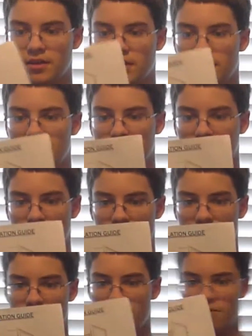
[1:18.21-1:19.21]
connecting
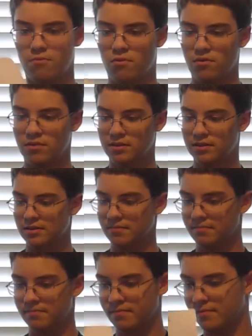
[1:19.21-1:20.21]
I/O ports.
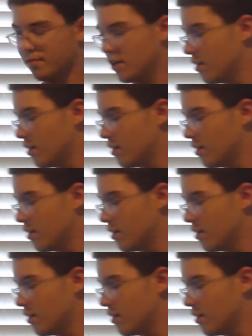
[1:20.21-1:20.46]
Very